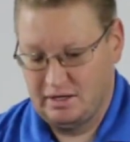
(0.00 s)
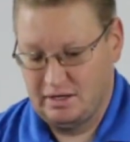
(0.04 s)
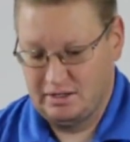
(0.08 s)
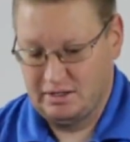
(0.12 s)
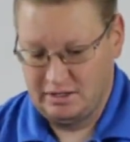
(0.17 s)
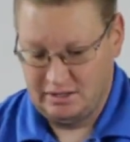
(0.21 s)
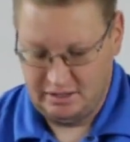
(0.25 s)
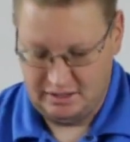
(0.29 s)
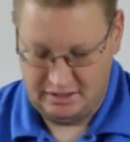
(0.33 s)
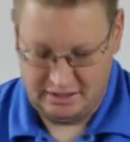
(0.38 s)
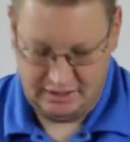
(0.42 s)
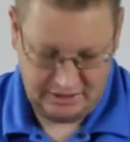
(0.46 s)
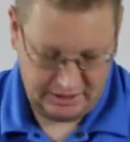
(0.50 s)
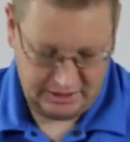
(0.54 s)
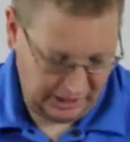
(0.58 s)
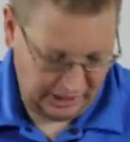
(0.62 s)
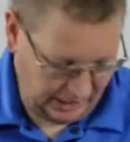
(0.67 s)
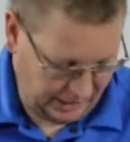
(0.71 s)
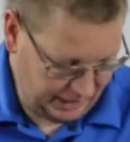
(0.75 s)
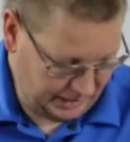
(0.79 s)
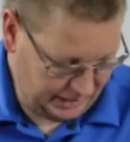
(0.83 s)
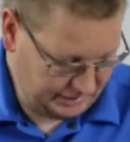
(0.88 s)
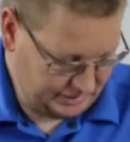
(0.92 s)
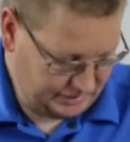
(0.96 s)

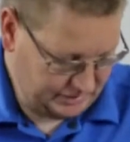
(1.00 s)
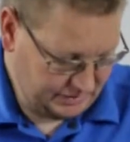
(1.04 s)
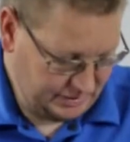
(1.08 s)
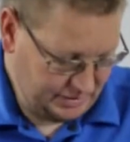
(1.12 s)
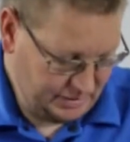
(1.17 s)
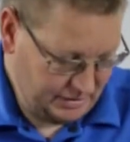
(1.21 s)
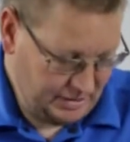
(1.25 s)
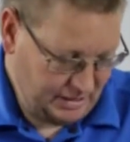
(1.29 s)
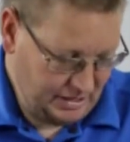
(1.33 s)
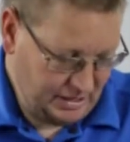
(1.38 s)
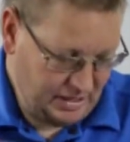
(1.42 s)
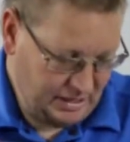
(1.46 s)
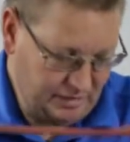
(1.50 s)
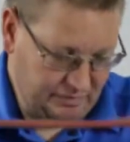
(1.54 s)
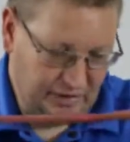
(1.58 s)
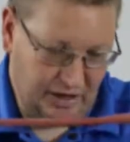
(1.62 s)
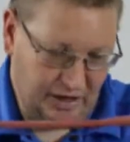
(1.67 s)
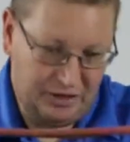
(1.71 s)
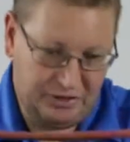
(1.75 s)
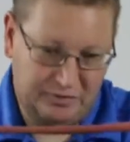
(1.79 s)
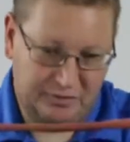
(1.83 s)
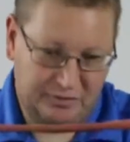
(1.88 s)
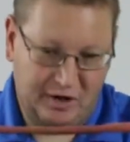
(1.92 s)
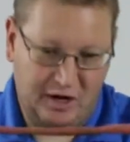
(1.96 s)
indicates. I've
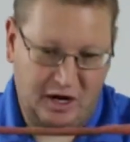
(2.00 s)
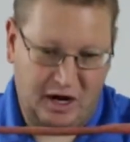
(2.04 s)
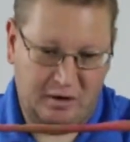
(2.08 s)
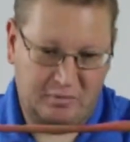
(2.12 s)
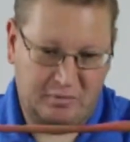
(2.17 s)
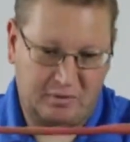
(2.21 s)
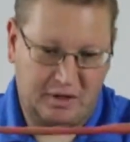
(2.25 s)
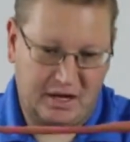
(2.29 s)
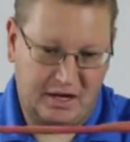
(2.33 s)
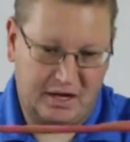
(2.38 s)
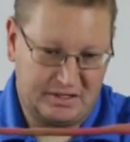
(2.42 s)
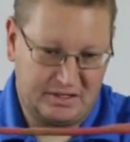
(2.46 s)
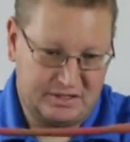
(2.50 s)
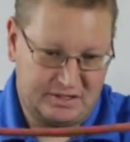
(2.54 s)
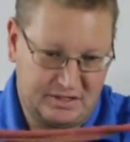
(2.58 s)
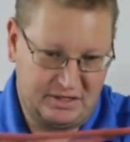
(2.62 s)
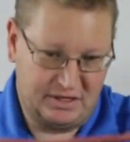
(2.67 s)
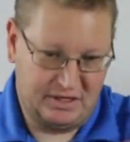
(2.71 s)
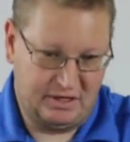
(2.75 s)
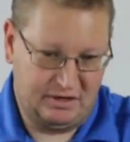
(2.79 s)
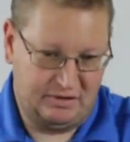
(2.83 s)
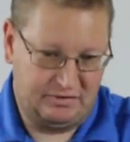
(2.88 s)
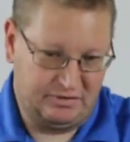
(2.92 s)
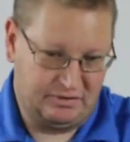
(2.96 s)
got 3 arm lengths
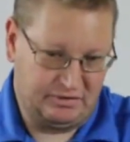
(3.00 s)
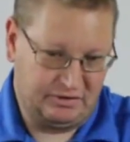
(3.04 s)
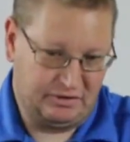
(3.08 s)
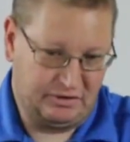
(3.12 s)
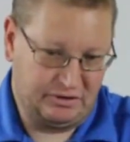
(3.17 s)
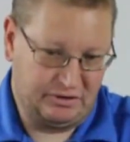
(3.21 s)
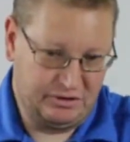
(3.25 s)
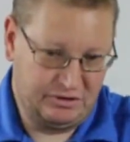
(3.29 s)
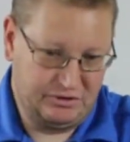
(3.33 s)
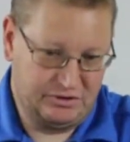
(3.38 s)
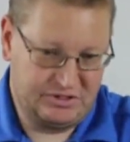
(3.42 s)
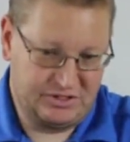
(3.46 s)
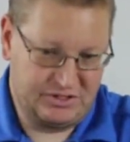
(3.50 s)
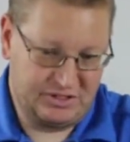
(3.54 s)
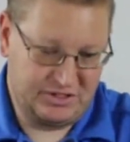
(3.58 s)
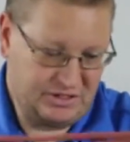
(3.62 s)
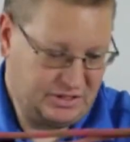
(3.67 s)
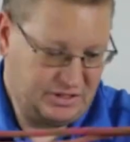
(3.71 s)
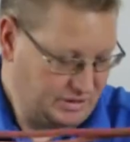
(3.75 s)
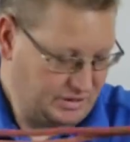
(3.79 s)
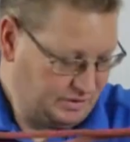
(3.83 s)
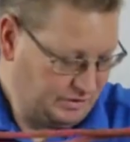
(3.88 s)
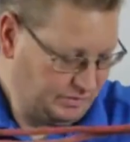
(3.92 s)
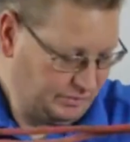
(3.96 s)
of loose
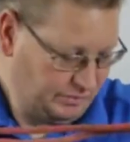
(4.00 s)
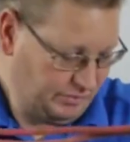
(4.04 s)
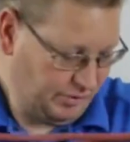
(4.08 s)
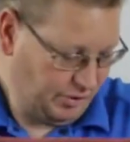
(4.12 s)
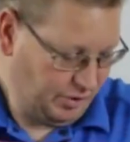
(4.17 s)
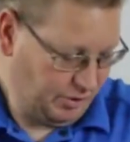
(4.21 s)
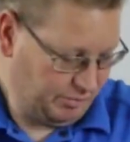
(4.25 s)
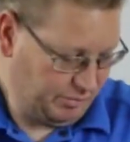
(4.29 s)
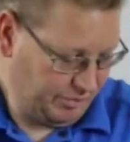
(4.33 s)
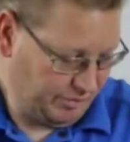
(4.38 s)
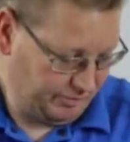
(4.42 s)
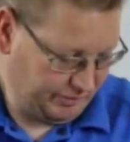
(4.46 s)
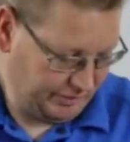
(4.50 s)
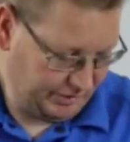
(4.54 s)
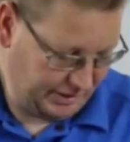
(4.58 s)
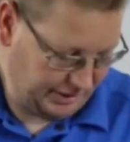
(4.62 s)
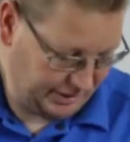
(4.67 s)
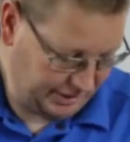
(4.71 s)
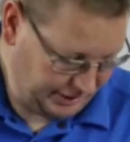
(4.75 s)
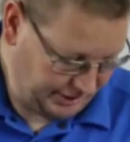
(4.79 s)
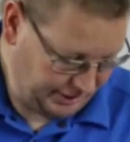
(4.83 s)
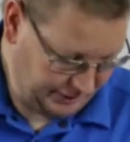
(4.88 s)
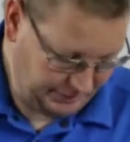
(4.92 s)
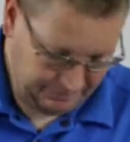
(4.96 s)
rope over
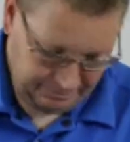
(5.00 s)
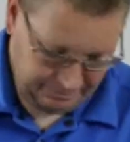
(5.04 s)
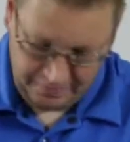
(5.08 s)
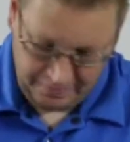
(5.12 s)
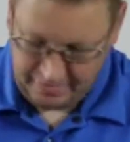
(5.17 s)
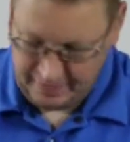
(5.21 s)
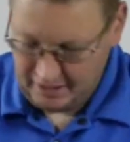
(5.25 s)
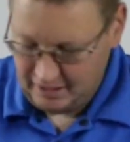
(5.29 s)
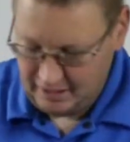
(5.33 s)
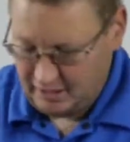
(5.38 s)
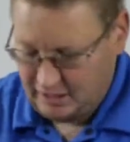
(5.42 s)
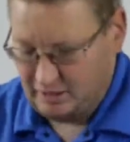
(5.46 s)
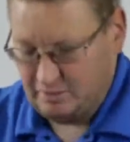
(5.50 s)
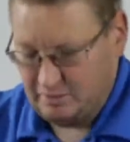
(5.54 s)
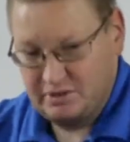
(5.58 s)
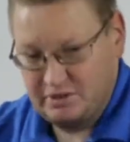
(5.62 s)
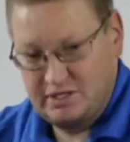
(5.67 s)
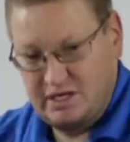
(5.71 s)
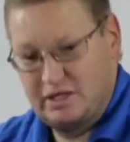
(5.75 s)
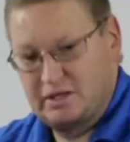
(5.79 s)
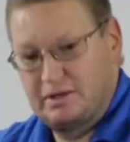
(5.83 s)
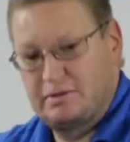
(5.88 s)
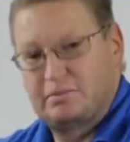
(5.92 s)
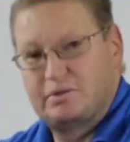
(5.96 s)
here, and I'm going
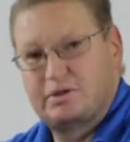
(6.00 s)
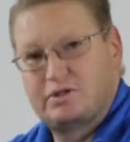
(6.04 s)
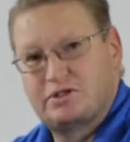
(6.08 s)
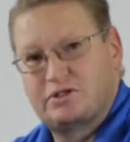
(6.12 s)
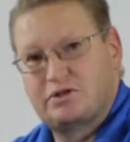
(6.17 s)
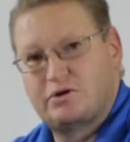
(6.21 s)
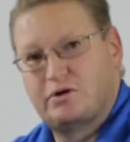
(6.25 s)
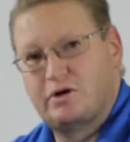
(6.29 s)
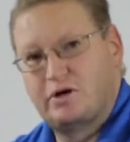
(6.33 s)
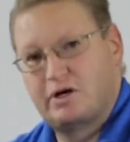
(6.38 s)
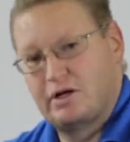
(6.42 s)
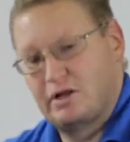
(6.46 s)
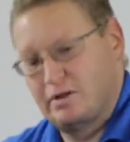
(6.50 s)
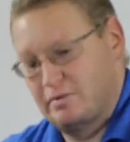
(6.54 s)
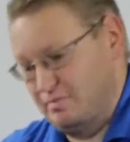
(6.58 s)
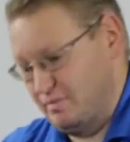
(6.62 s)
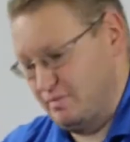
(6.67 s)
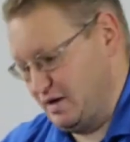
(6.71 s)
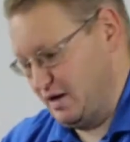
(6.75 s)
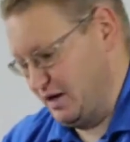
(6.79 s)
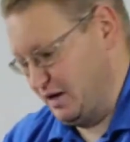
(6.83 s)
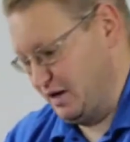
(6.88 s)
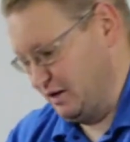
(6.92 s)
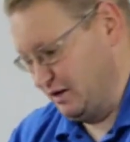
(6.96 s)
to take the majority, the
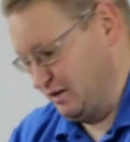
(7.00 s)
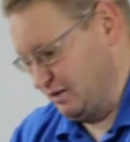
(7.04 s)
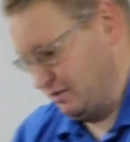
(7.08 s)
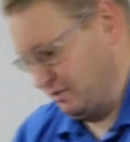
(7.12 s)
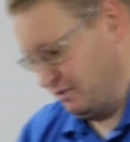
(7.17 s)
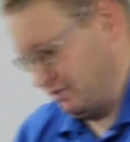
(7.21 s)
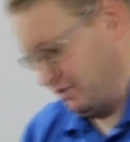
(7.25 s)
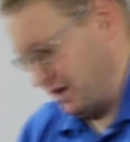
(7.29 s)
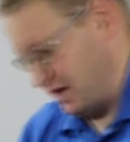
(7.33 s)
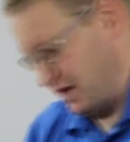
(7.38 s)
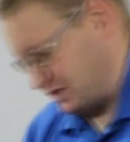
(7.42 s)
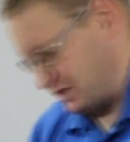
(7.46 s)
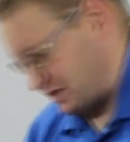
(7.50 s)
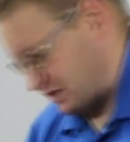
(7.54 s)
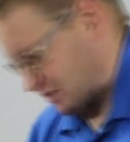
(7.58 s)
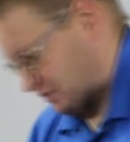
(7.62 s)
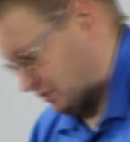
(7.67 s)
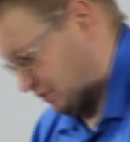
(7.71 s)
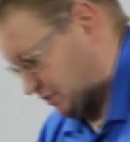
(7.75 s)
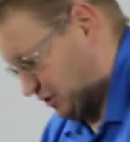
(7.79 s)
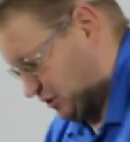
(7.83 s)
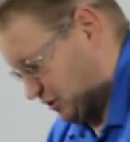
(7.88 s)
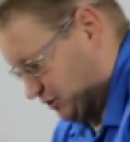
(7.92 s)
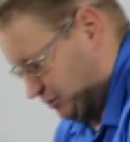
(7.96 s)
main rest of the
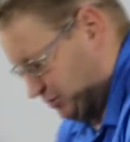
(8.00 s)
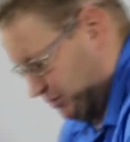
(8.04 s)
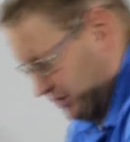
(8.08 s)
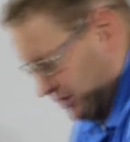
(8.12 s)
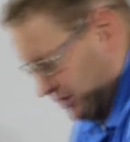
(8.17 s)
rope,